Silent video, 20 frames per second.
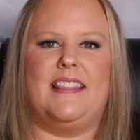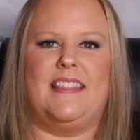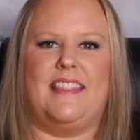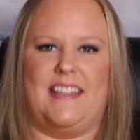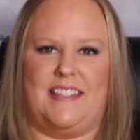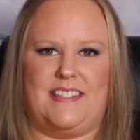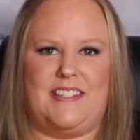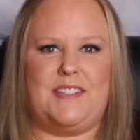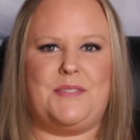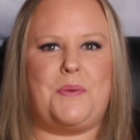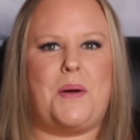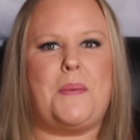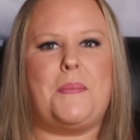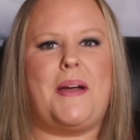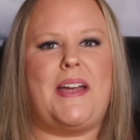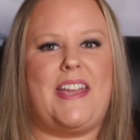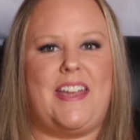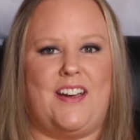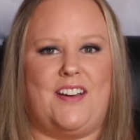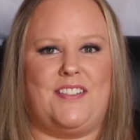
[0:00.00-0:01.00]
This is what
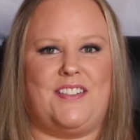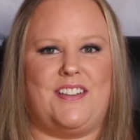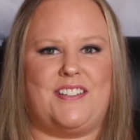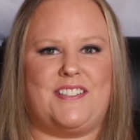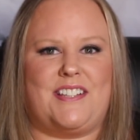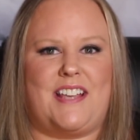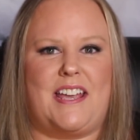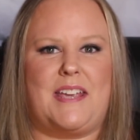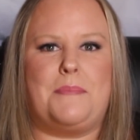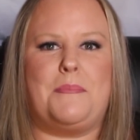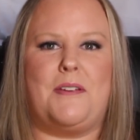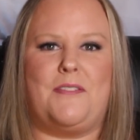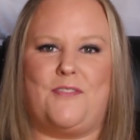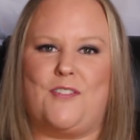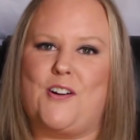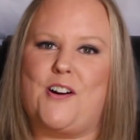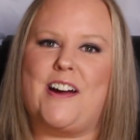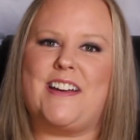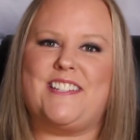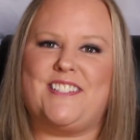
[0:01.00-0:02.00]
my hair looks like
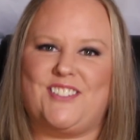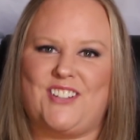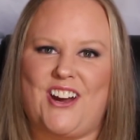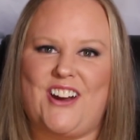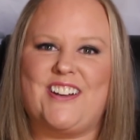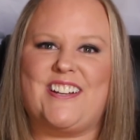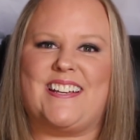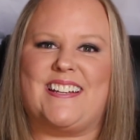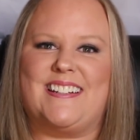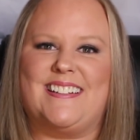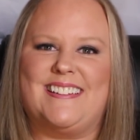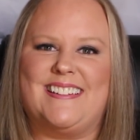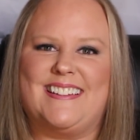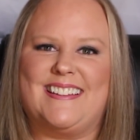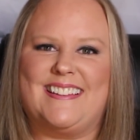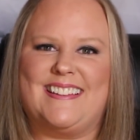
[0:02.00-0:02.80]
before I started.